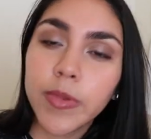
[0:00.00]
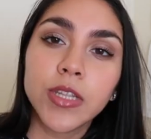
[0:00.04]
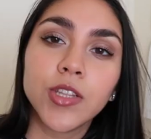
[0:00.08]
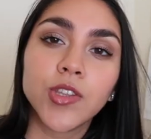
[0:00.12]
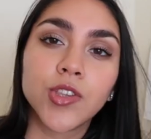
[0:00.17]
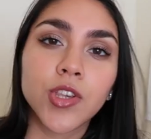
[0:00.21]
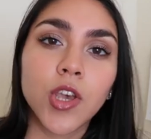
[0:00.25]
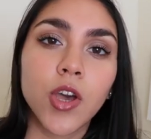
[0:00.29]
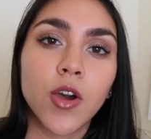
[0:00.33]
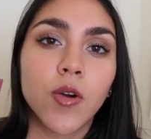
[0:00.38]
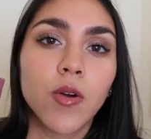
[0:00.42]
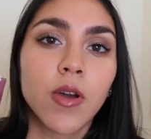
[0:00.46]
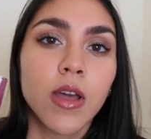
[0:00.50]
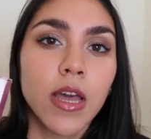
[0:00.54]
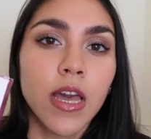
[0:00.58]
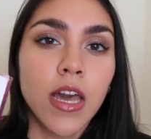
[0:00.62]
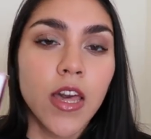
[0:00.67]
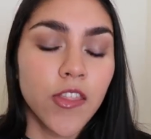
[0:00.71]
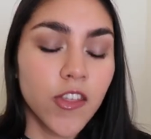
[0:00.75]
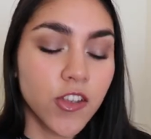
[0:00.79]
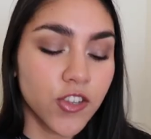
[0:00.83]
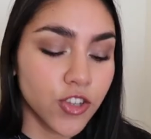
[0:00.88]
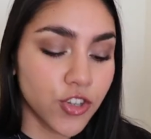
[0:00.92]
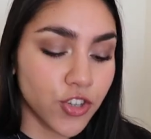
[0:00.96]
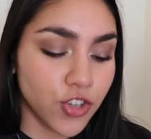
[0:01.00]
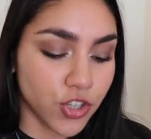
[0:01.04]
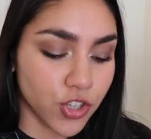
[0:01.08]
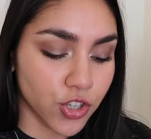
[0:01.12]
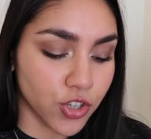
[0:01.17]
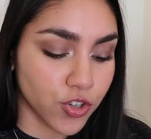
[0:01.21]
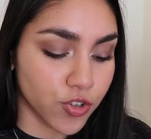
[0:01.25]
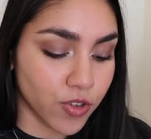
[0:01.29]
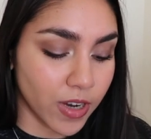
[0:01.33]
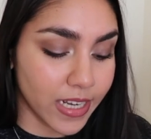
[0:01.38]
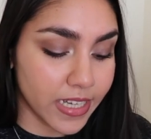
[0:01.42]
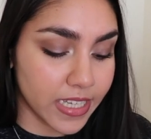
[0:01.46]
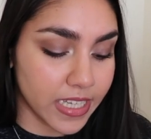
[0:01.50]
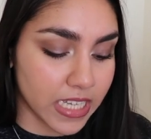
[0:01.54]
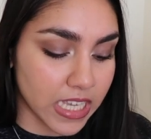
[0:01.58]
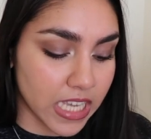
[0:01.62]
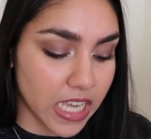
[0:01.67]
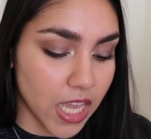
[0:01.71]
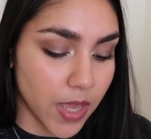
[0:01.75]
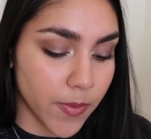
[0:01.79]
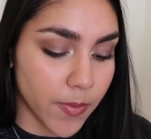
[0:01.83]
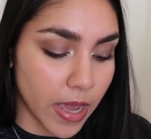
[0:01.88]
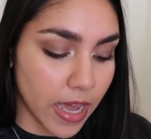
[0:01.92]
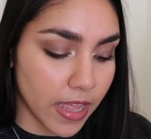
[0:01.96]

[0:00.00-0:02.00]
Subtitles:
And so these are just great to keep.